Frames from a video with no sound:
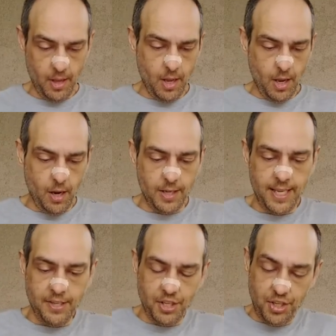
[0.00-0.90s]
Her
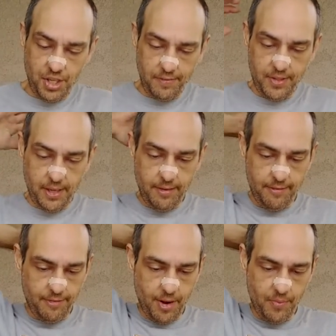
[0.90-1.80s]
attention shifted
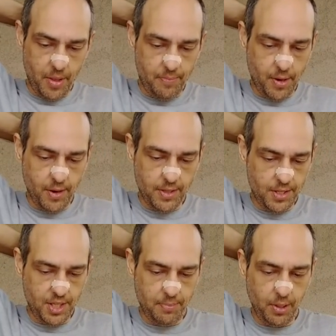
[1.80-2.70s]
from the
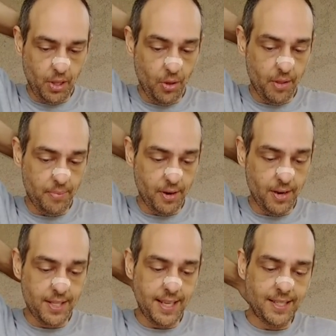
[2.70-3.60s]
birds to below the
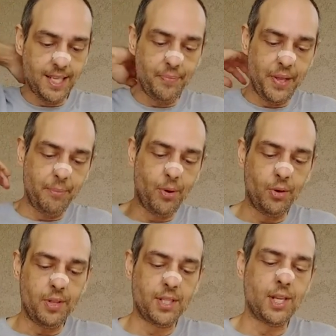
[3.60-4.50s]
birds as something
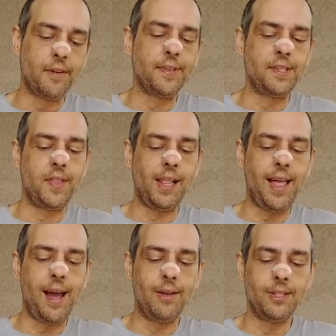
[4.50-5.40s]
broke the surface of the
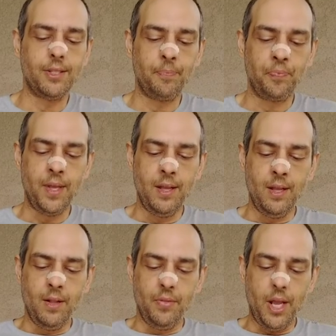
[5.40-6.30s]
clouds.
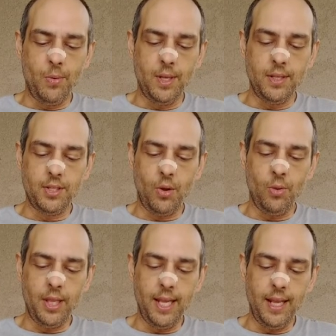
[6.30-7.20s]
There was
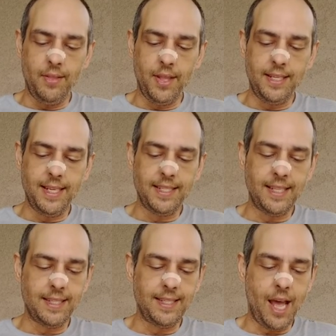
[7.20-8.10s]
only the
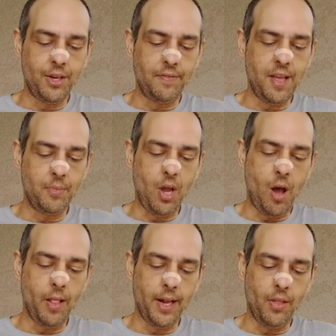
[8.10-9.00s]
distant sound of them
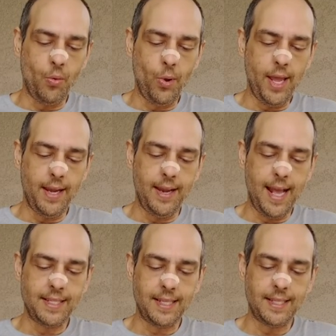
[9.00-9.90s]
calling on the wind
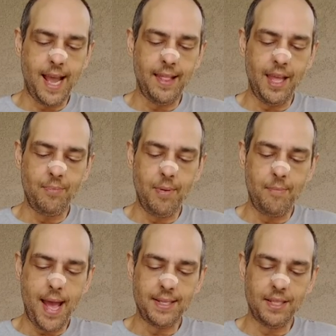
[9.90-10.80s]
as a silent but
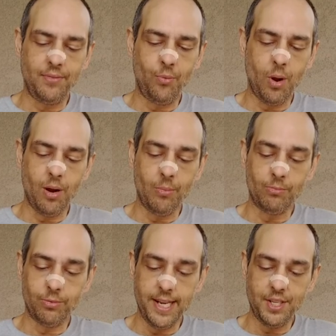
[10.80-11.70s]
massive
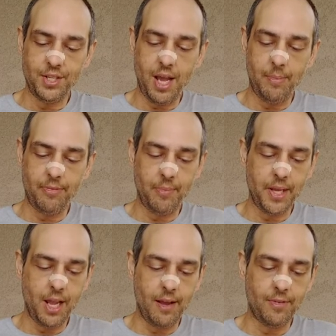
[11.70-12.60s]
worm reached up from the
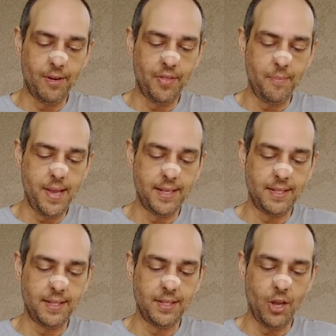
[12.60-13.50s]
cover of the
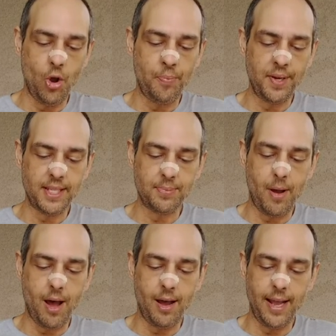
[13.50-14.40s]
mists, opened its
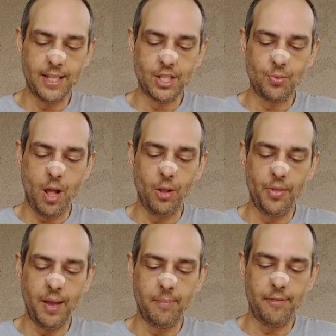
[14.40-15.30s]
maw, and swallowed
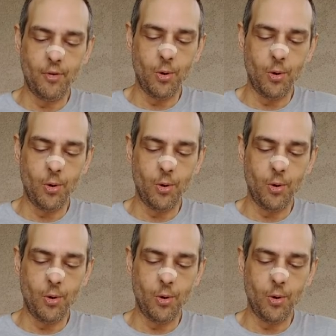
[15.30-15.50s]
them before